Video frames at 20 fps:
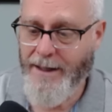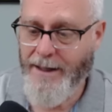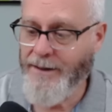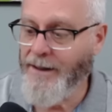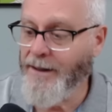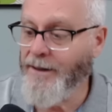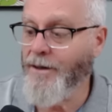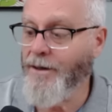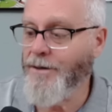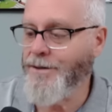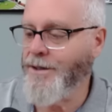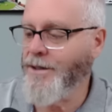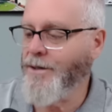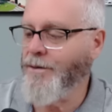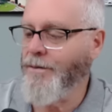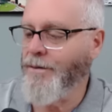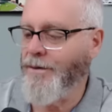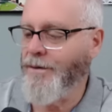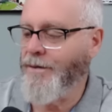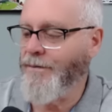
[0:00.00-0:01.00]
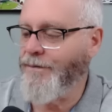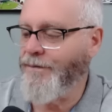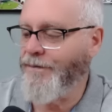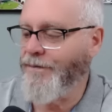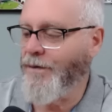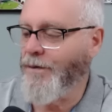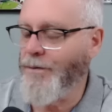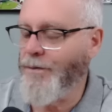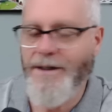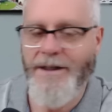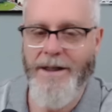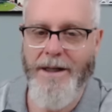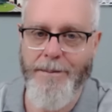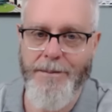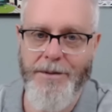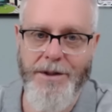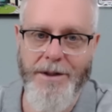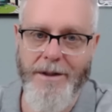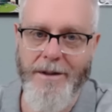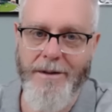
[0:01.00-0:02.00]
And then there's the full
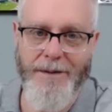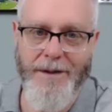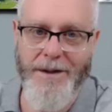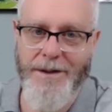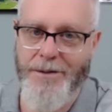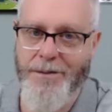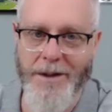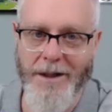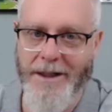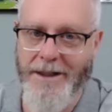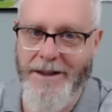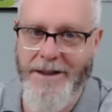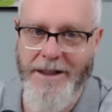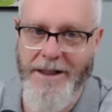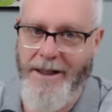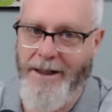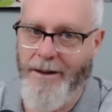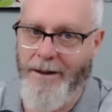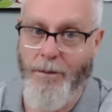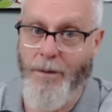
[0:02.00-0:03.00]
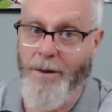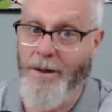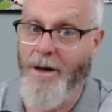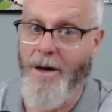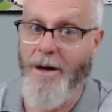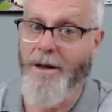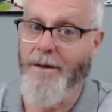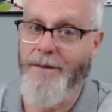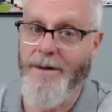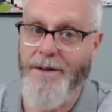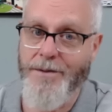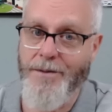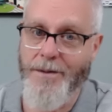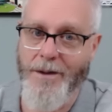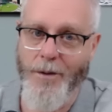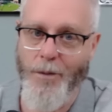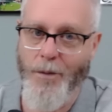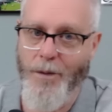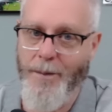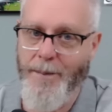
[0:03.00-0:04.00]
redemption of Israel at the end when all of
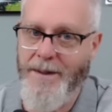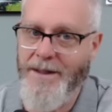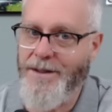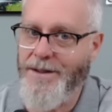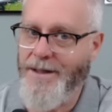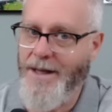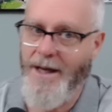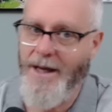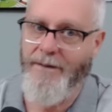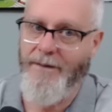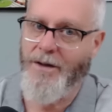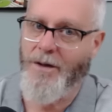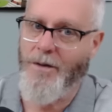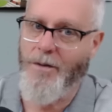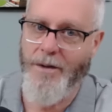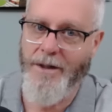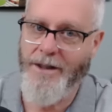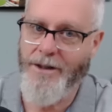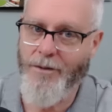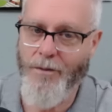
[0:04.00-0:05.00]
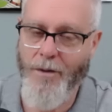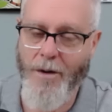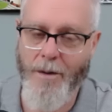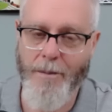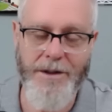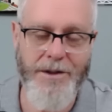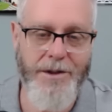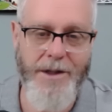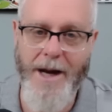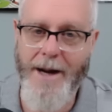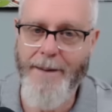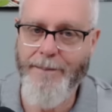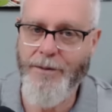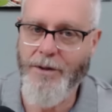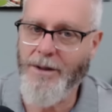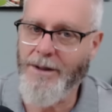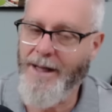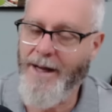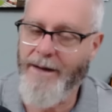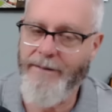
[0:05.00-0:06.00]
Israel will be saved, according to Romans
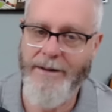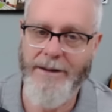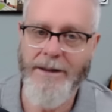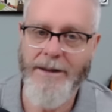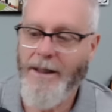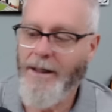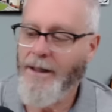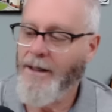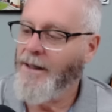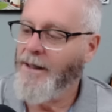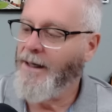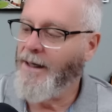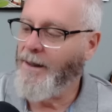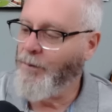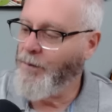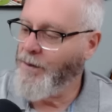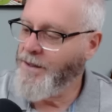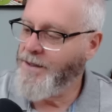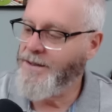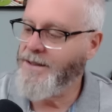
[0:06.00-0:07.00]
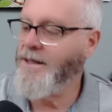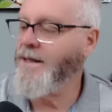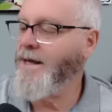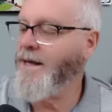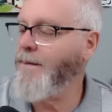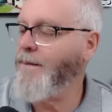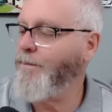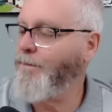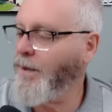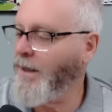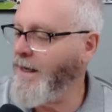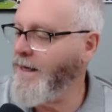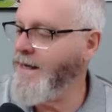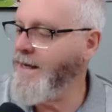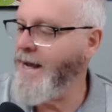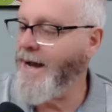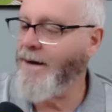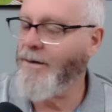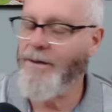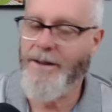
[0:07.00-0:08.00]
chapter 11. And we see that
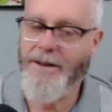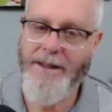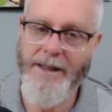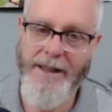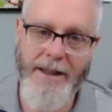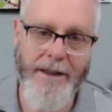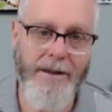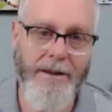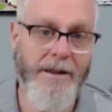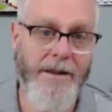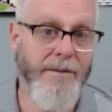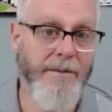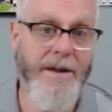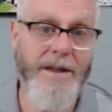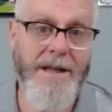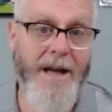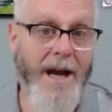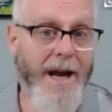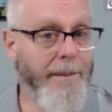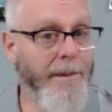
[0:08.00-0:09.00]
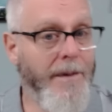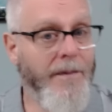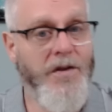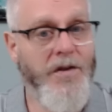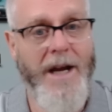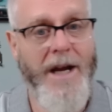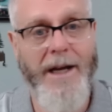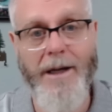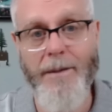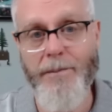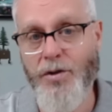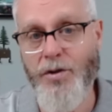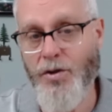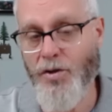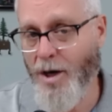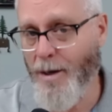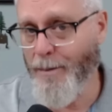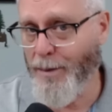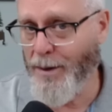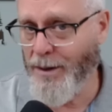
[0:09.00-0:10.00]
play out at the end of the time of Jacob's
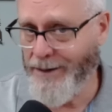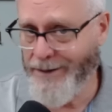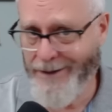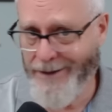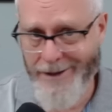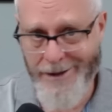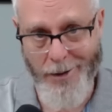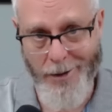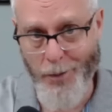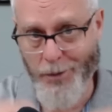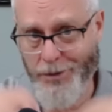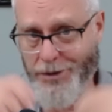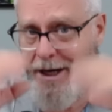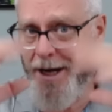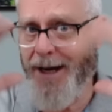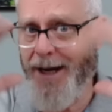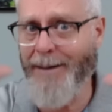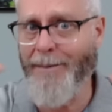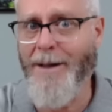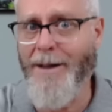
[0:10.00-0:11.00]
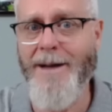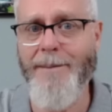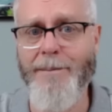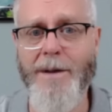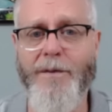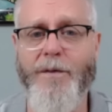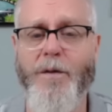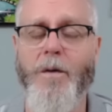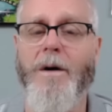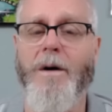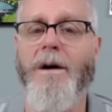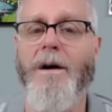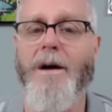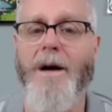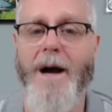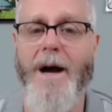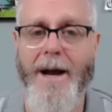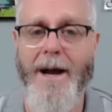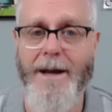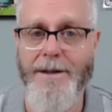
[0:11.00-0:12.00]
trouble and this whole timeline before
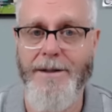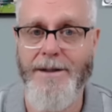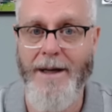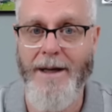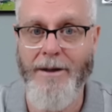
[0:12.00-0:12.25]
our eyes.